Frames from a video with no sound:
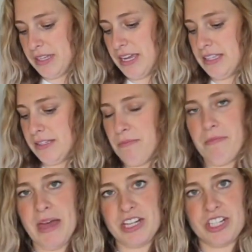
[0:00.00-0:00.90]
like
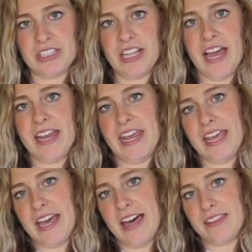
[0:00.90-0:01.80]
some mesh
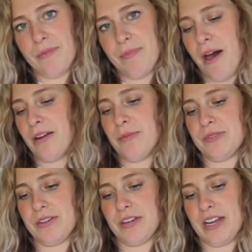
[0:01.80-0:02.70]
lining at the bottom,
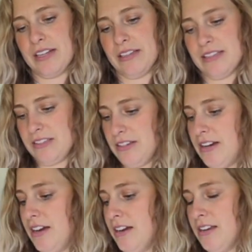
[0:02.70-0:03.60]
so it kind of lets
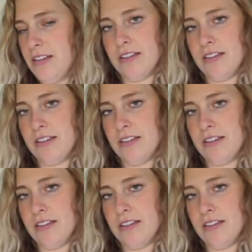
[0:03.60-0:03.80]
your